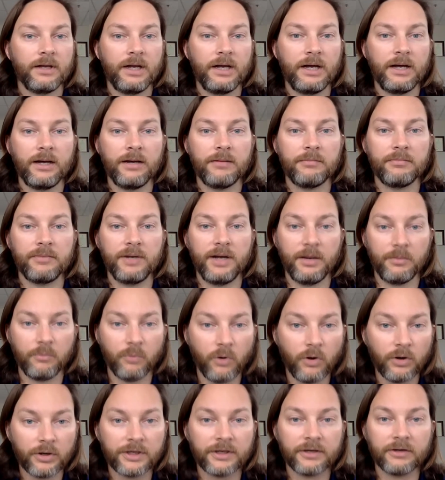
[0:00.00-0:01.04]
I'm
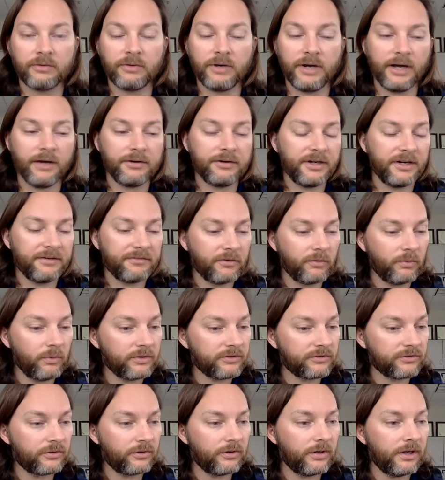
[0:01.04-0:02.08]
walking around, and every
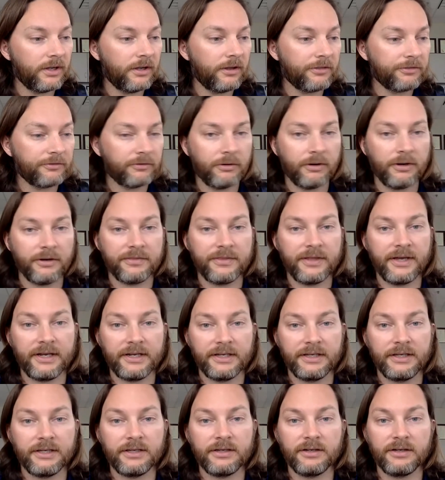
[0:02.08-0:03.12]
once in a while I'll throw out
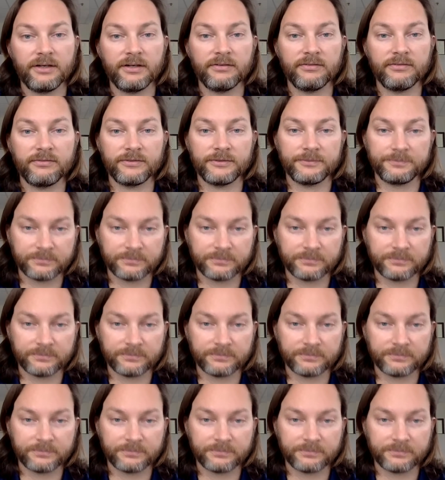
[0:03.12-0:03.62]
that hint of,